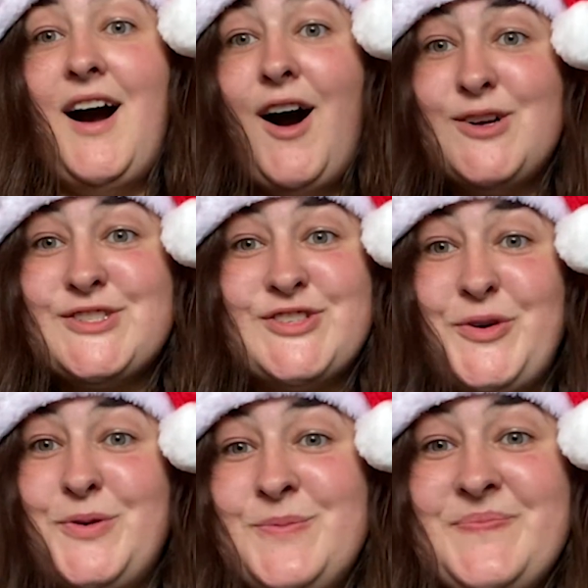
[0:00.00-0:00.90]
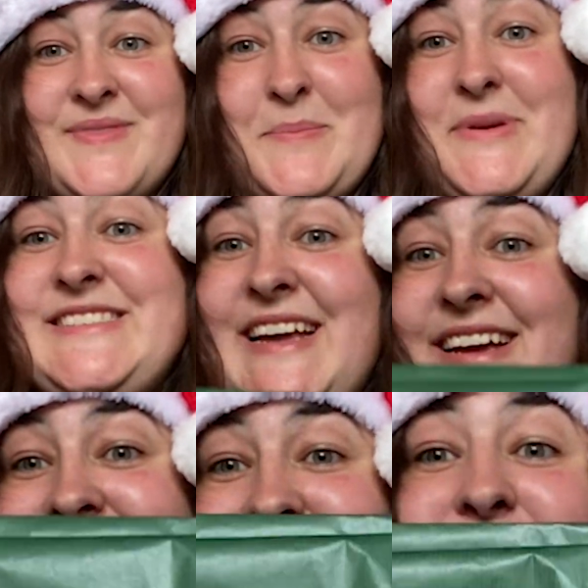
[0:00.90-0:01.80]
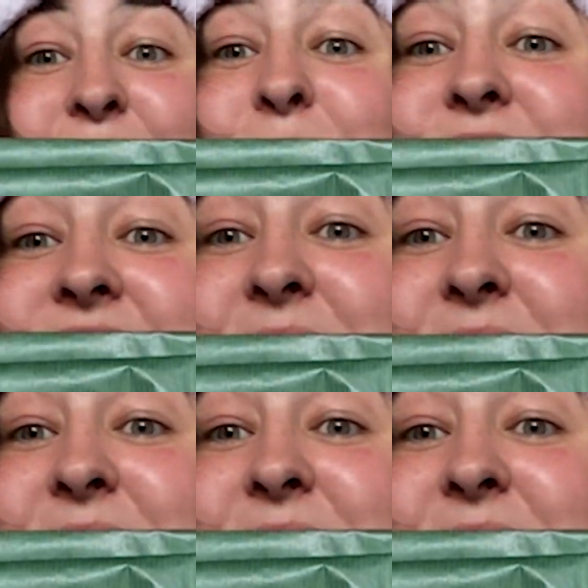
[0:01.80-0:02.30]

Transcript: Also, besides the cute